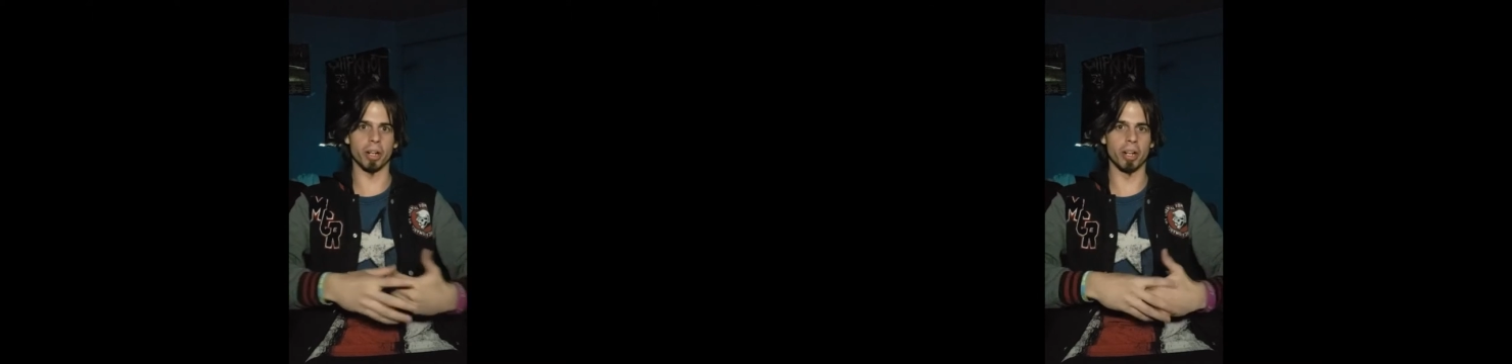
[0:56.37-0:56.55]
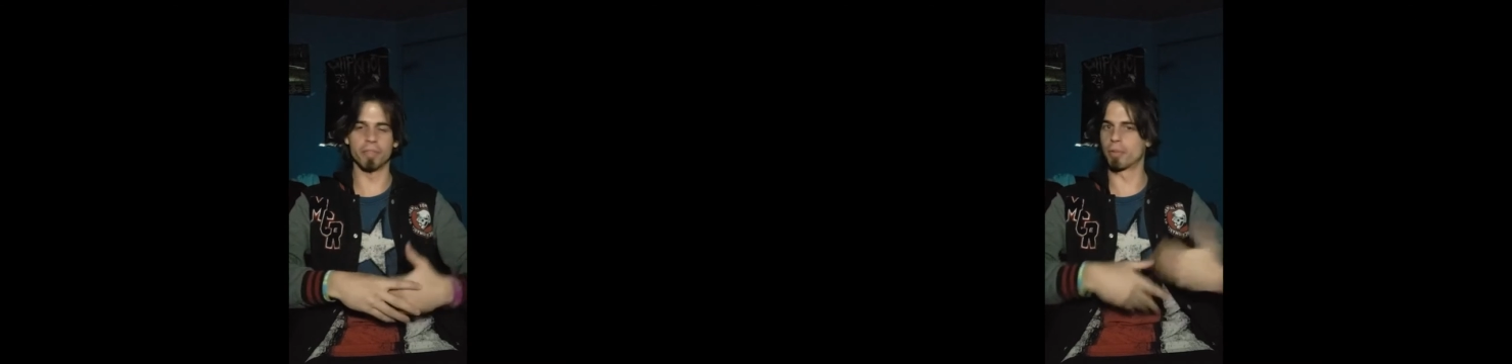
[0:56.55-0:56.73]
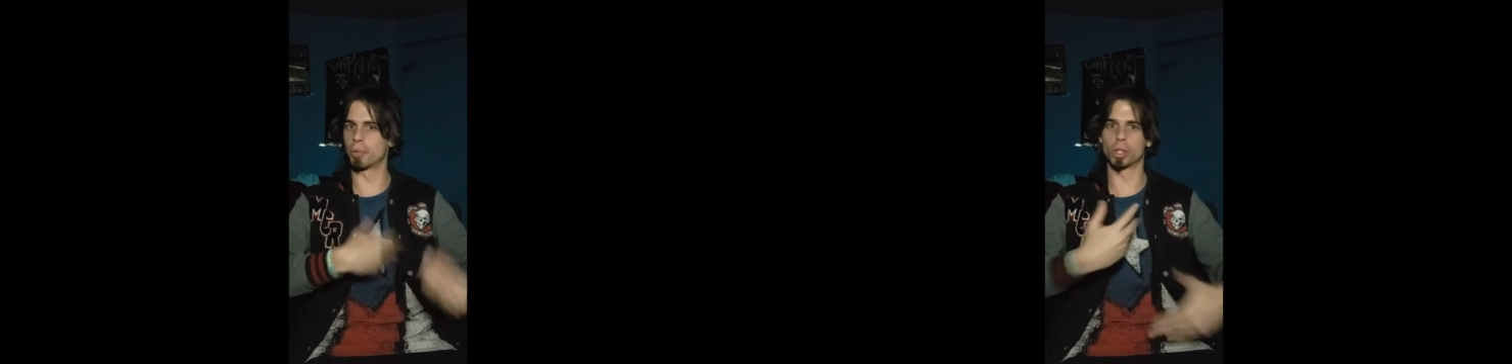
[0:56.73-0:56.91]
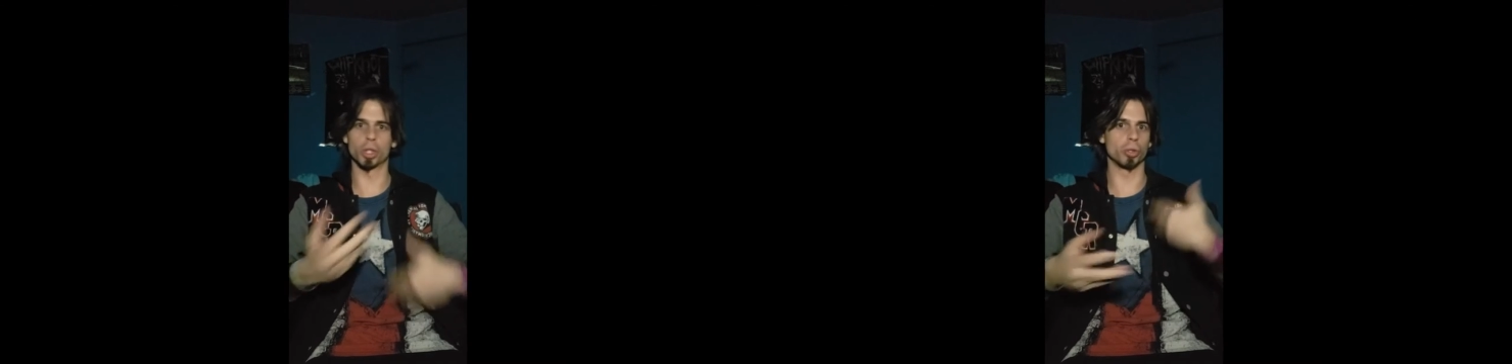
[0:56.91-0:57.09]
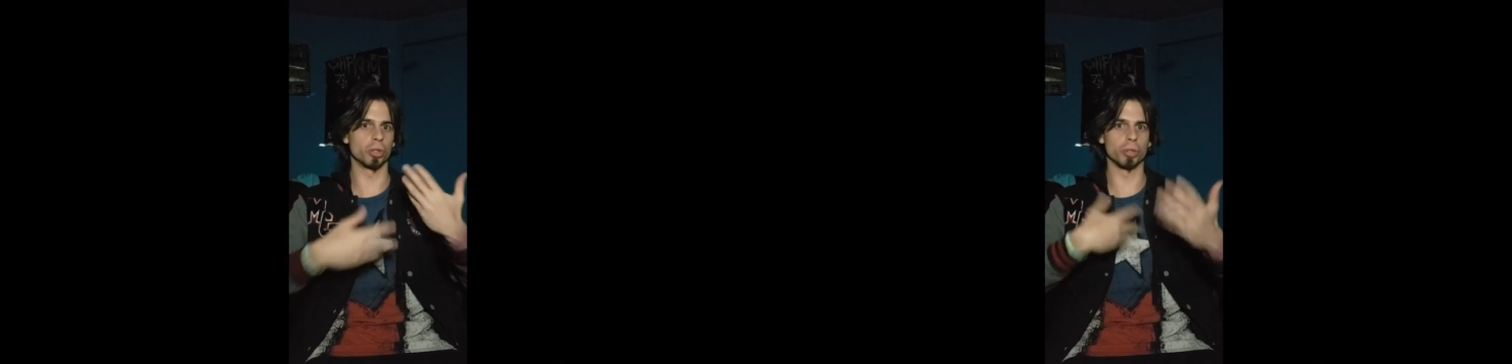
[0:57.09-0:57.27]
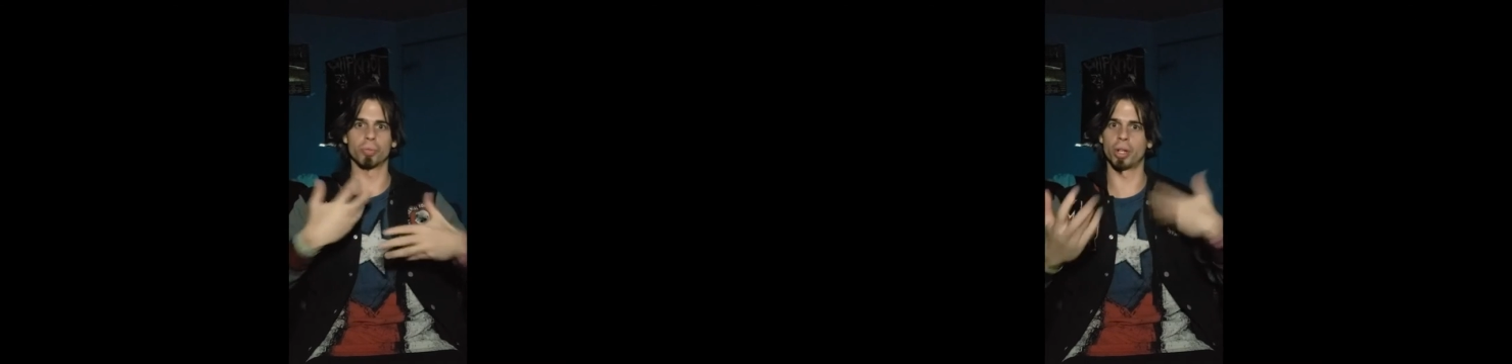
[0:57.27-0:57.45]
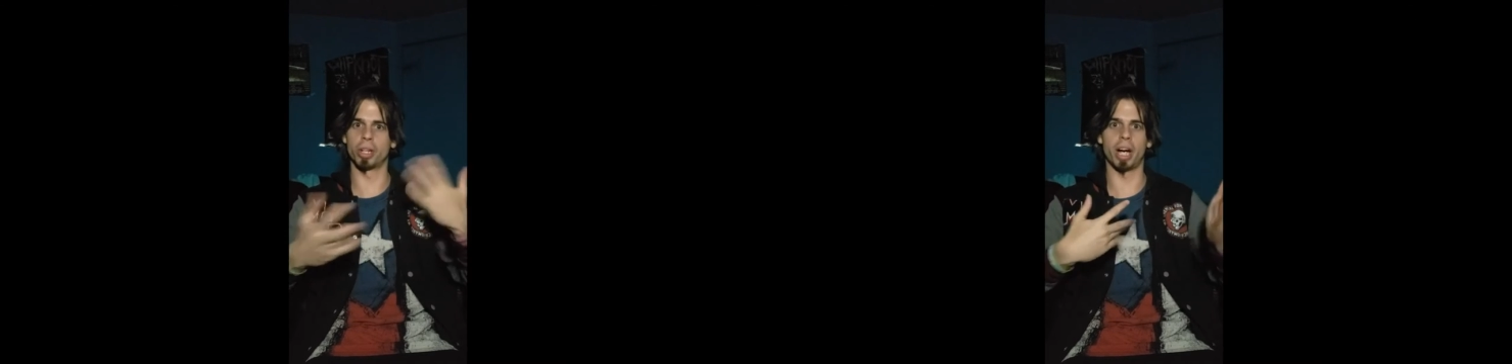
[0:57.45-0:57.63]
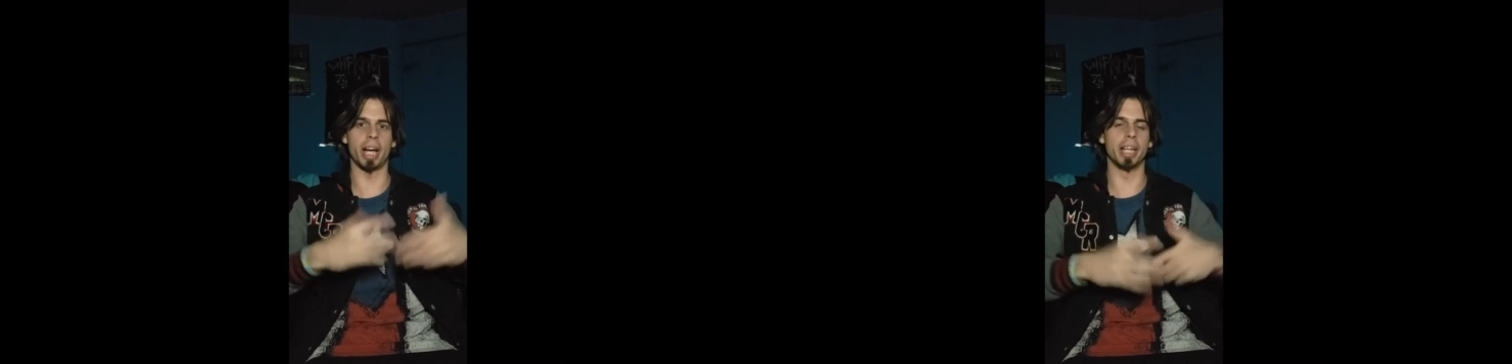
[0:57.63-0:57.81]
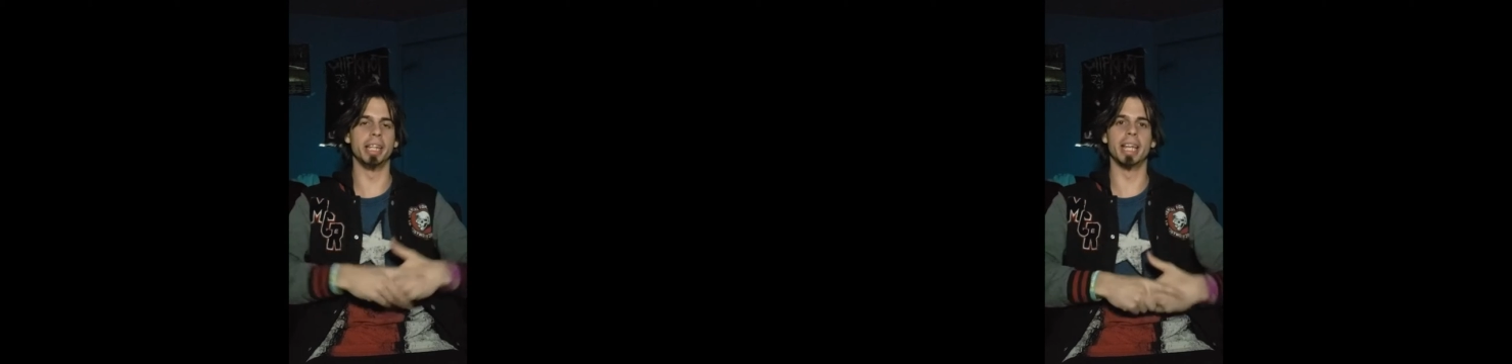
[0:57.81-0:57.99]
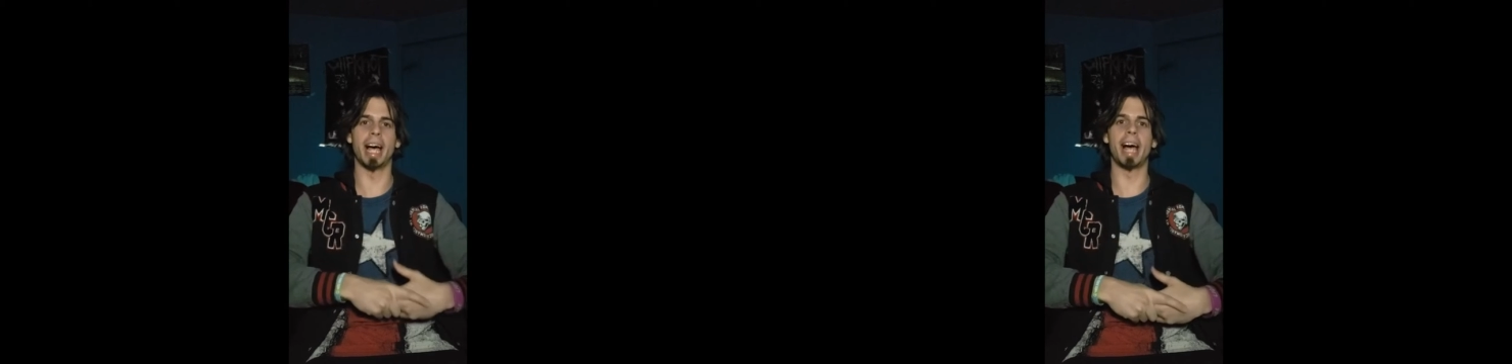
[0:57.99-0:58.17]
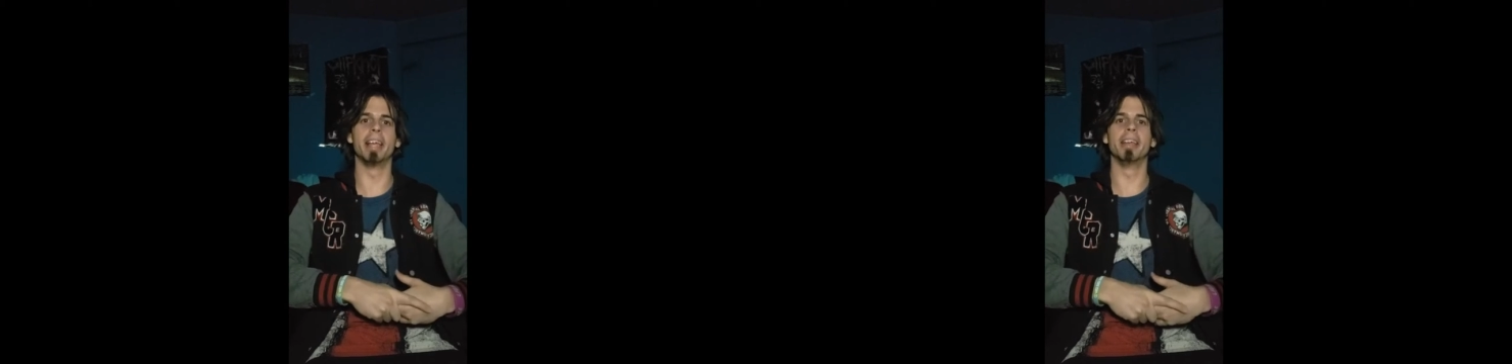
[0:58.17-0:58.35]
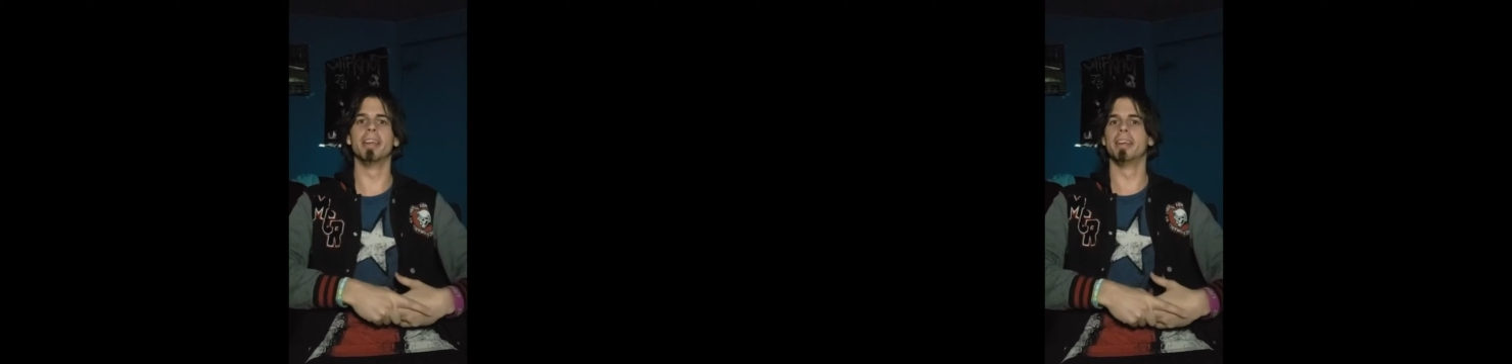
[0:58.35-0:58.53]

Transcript: and infomercials and whatnot in that.